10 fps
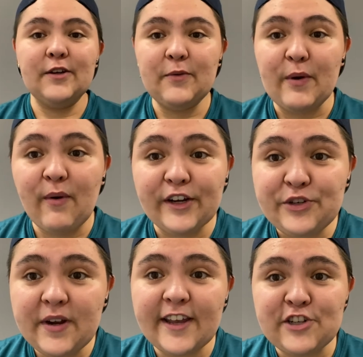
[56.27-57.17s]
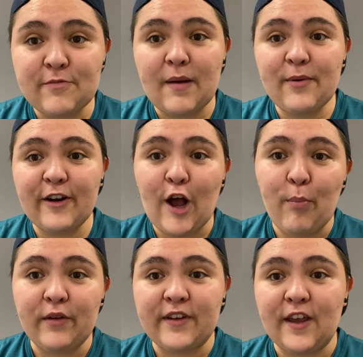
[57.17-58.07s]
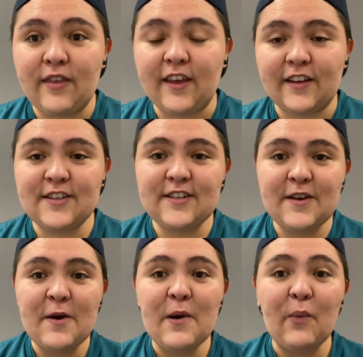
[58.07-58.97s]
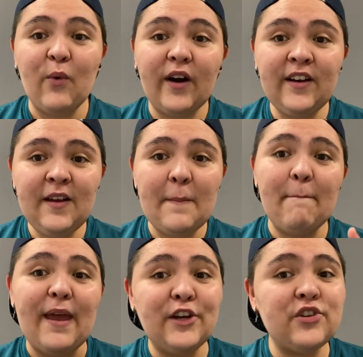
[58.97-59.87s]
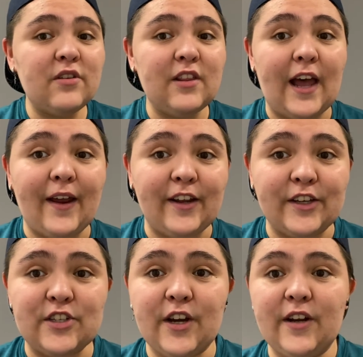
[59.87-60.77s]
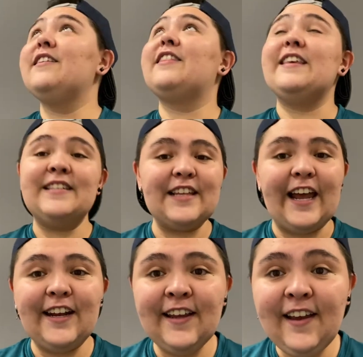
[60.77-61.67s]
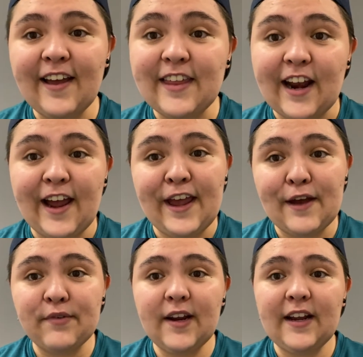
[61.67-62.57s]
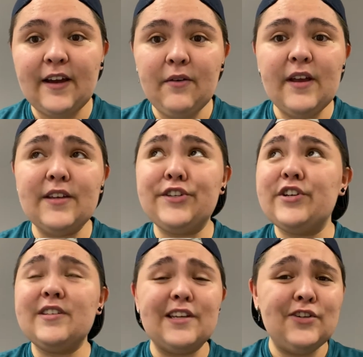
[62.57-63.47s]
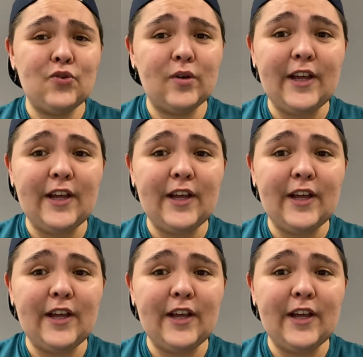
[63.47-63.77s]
We want you guys to remember a couple of key things. One, make sure the lighting is good. This lighting that I have right now is just indoor